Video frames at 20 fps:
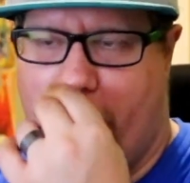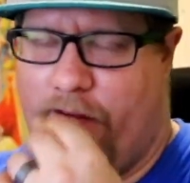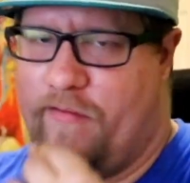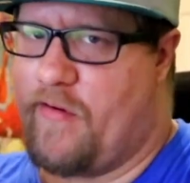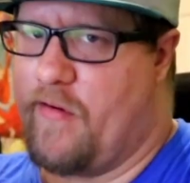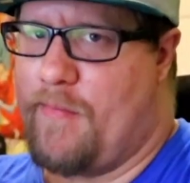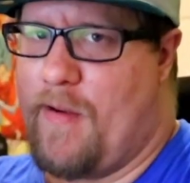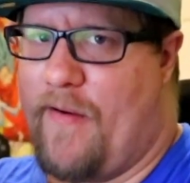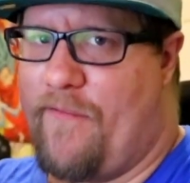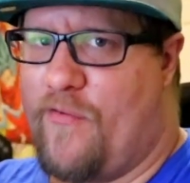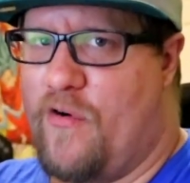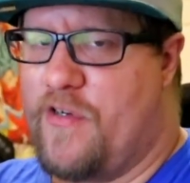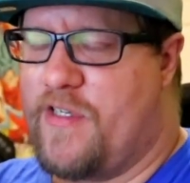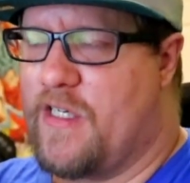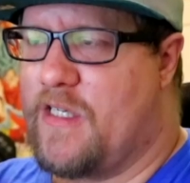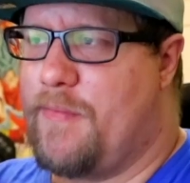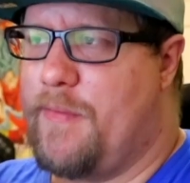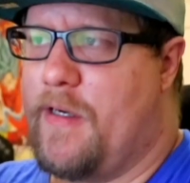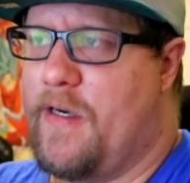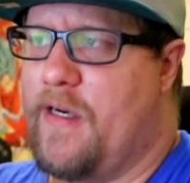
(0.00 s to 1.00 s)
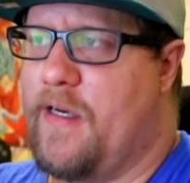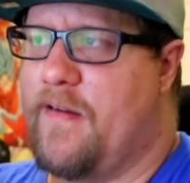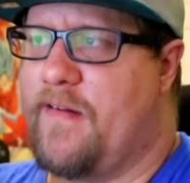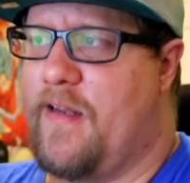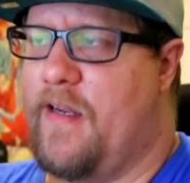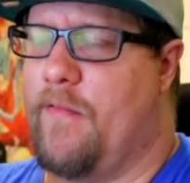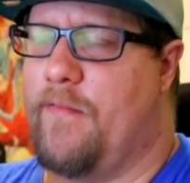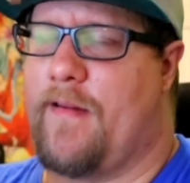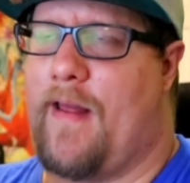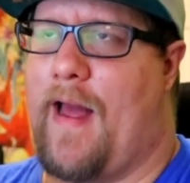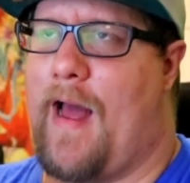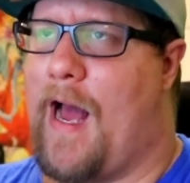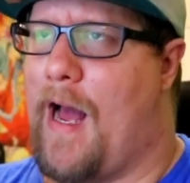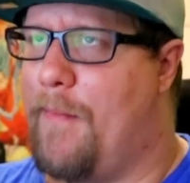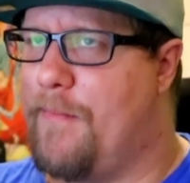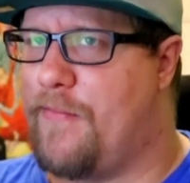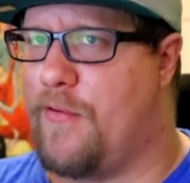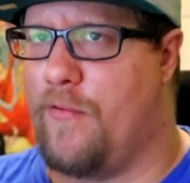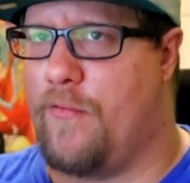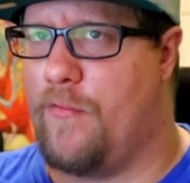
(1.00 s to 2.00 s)
This was my first experience. It was
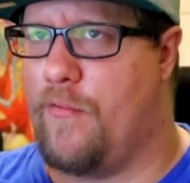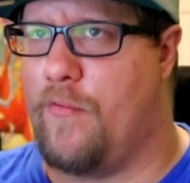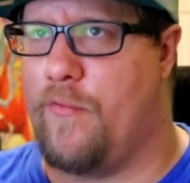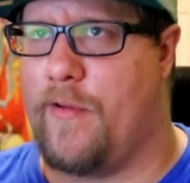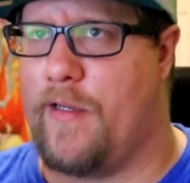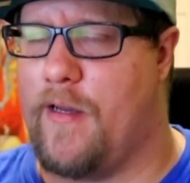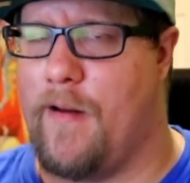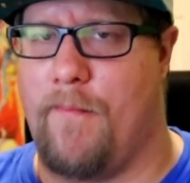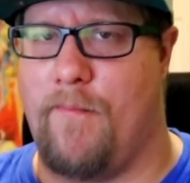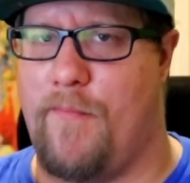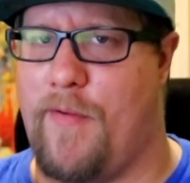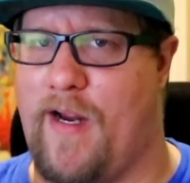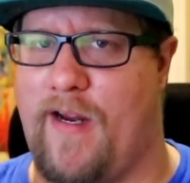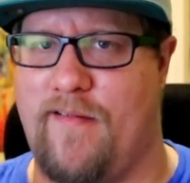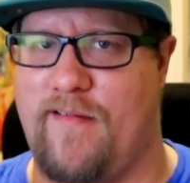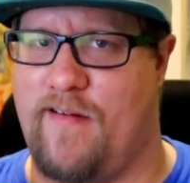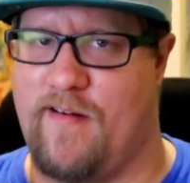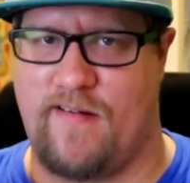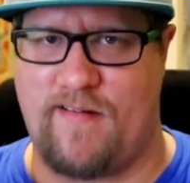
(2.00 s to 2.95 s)
absolutely amazing